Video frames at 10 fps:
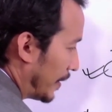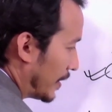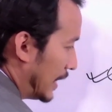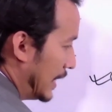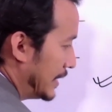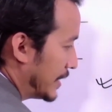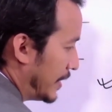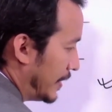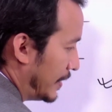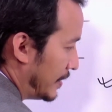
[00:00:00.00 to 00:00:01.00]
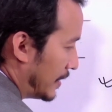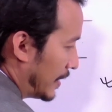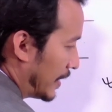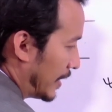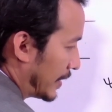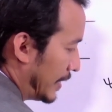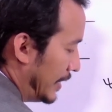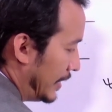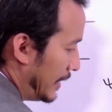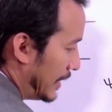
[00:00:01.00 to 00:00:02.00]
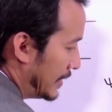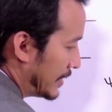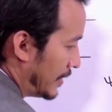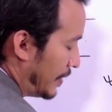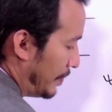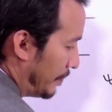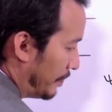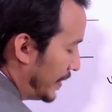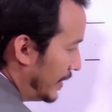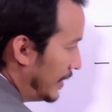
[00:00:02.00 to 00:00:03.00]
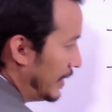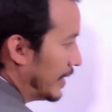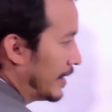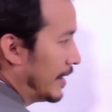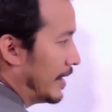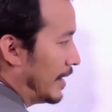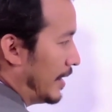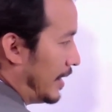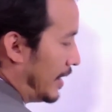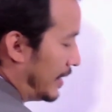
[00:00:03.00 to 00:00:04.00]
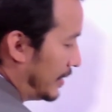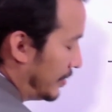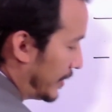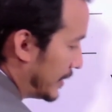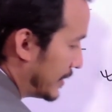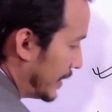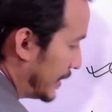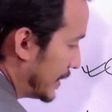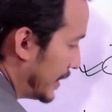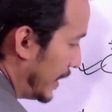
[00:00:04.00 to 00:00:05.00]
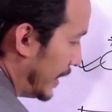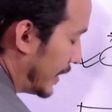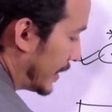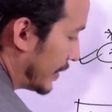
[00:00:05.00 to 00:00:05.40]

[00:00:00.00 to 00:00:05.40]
listen, clean, listen, be, and you can say take.